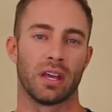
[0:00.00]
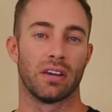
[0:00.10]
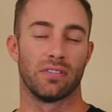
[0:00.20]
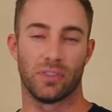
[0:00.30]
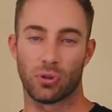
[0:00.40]

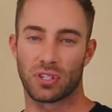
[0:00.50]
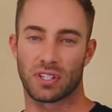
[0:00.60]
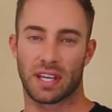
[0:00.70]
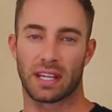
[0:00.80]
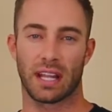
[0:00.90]
Filter
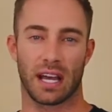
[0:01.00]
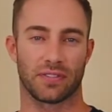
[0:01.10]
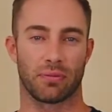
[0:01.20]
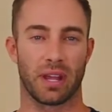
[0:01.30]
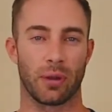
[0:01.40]
sand lasts
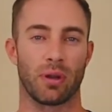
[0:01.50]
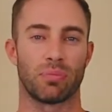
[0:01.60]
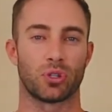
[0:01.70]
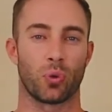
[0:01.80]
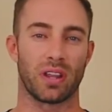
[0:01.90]
from anywhere
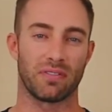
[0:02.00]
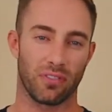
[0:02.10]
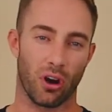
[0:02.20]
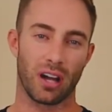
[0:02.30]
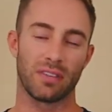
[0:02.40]
between
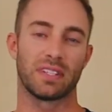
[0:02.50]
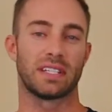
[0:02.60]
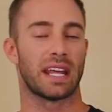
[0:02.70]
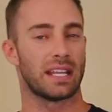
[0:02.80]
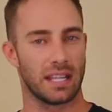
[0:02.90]
5 to
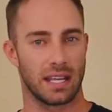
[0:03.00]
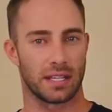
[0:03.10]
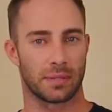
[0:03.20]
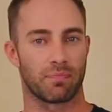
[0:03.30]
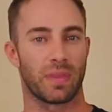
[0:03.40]
10
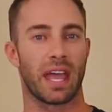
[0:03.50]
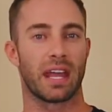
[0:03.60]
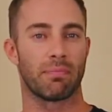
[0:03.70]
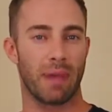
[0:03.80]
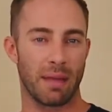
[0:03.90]
years, and
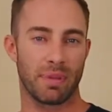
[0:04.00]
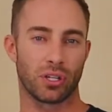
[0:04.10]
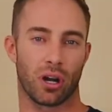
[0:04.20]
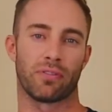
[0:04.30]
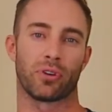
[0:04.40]
it may be
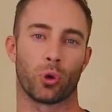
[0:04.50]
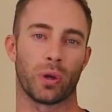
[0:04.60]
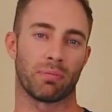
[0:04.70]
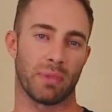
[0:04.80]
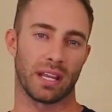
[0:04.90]
time for a
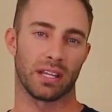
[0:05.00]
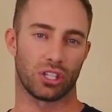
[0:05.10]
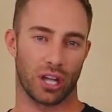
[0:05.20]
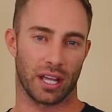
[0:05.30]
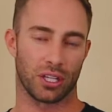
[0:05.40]
quick media
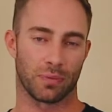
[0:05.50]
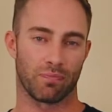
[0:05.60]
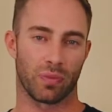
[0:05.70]
change.